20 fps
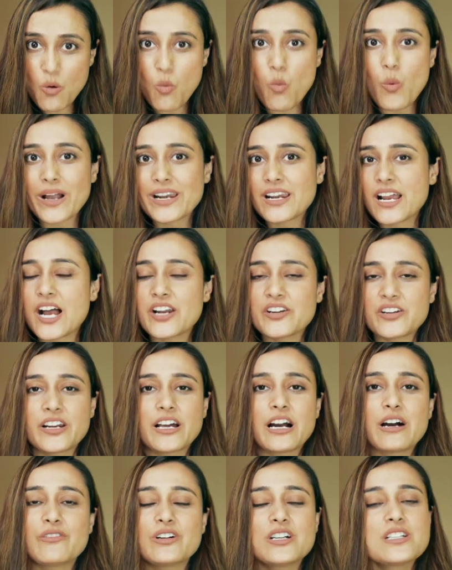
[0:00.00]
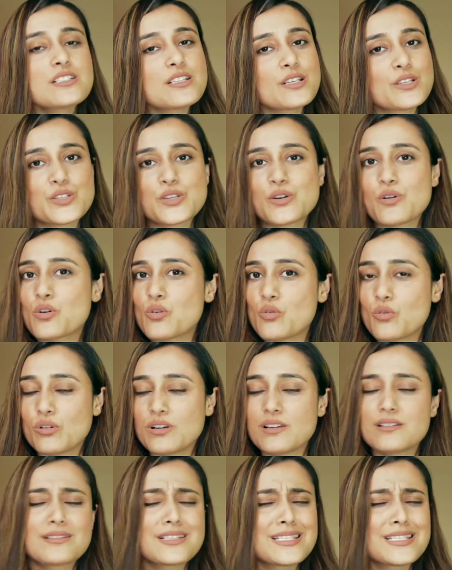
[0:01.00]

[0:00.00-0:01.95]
100 hours is your goal.